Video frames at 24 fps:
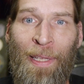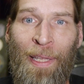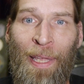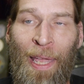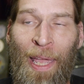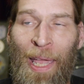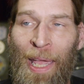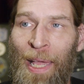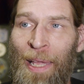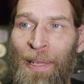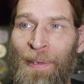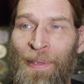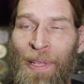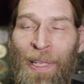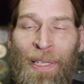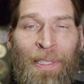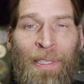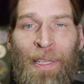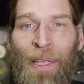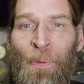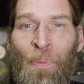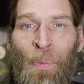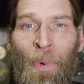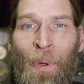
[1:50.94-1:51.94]
and they
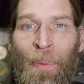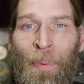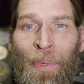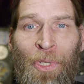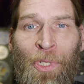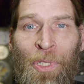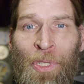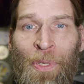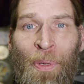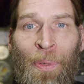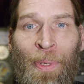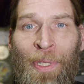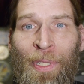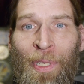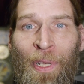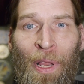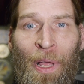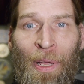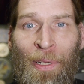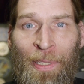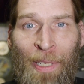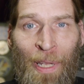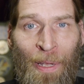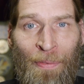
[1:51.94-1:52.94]
said, well, we're just going to
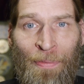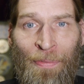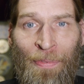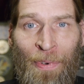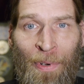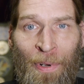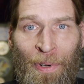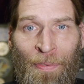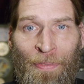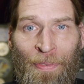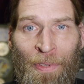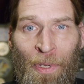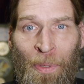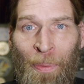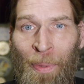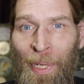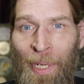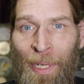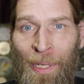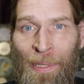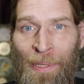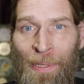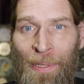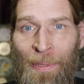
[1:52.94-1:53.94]
lock down for a few
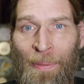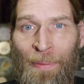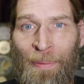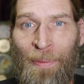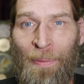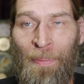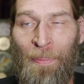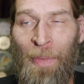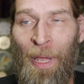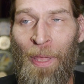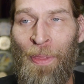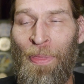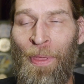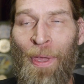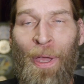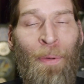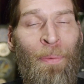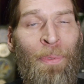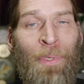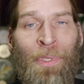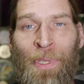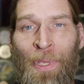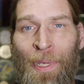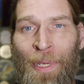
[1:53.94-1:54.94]
weeks, my thought
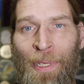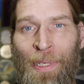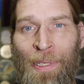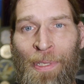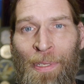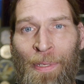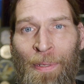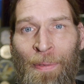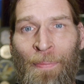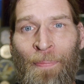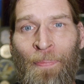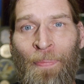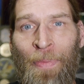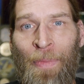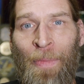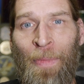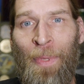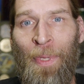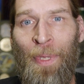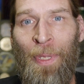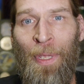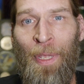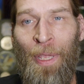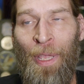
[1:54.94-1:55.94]
was this
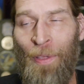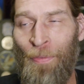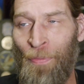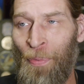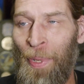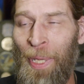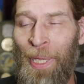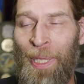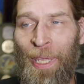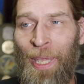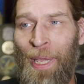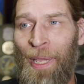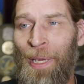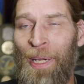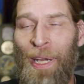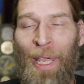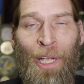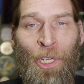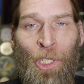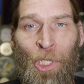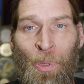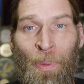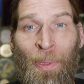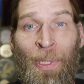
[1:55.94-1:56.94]
if we can
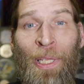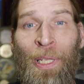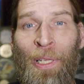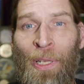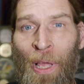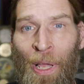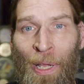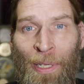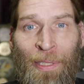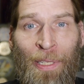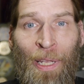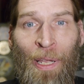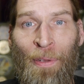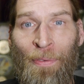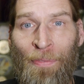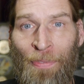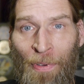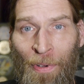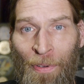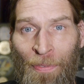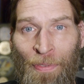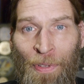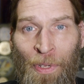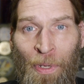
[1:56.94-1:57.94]
actually lock down
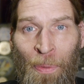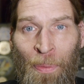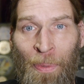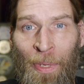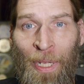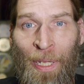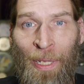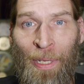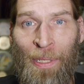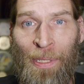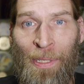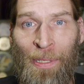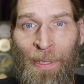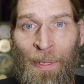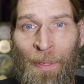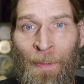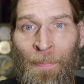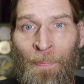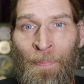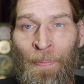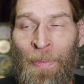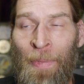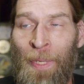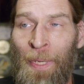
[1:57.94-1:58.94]
for a few weeks,
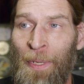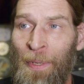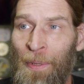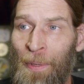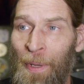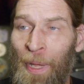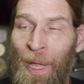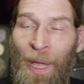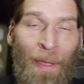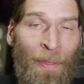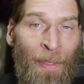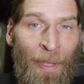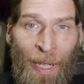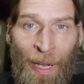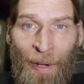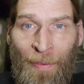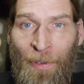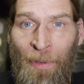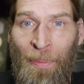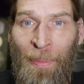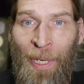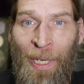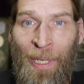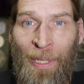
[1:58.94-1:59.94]
uh, the
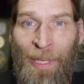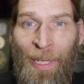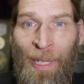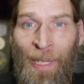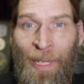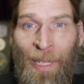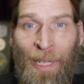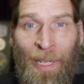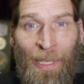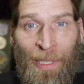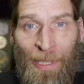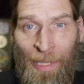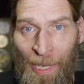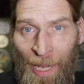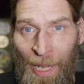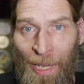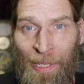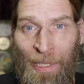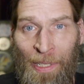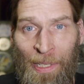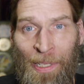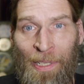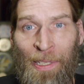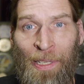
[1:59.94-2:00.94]
government can get
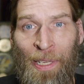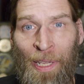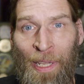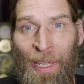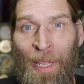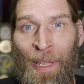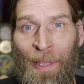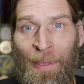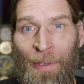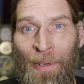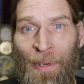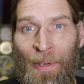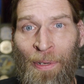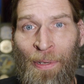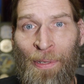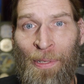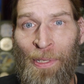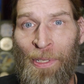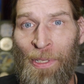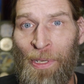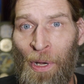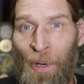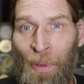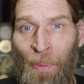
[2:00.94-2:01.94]
tests together,
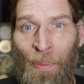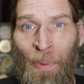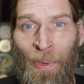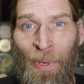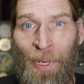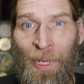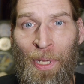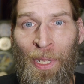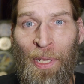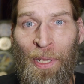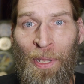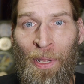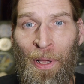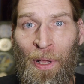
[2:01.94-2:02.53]
start working